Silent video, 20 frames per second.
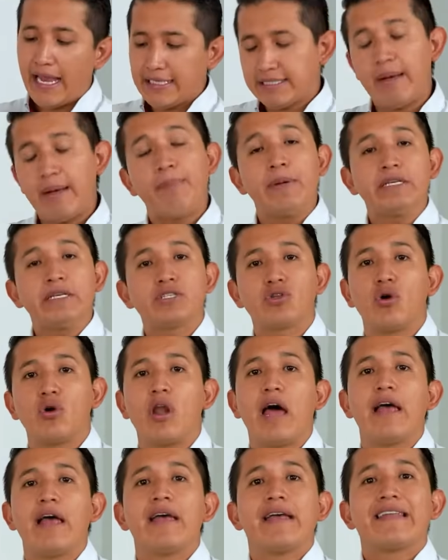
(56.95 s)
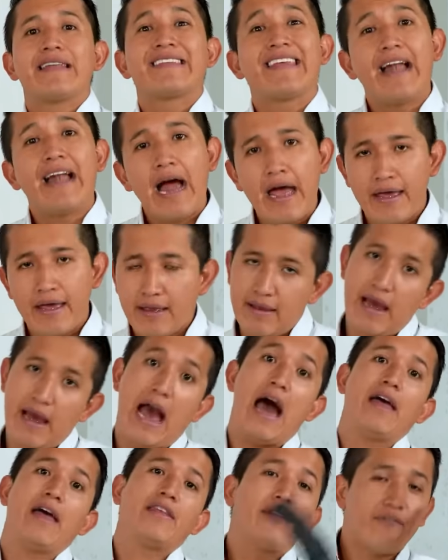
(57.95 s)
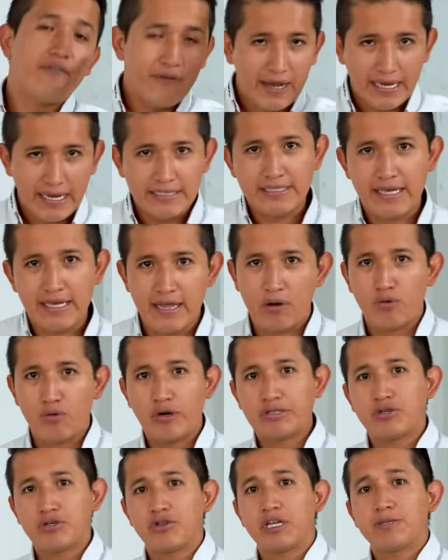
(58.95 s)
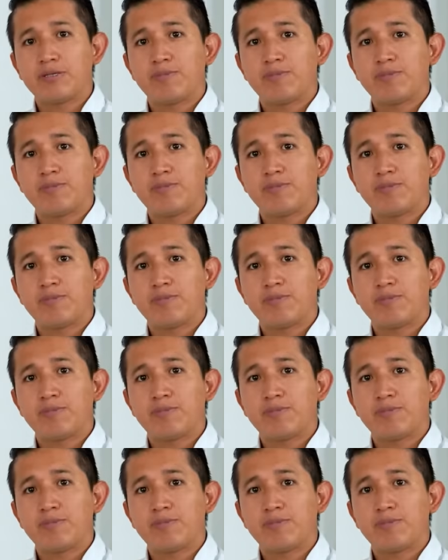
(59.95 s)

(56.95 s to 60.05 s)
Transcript: that this gun, unlike some other guns,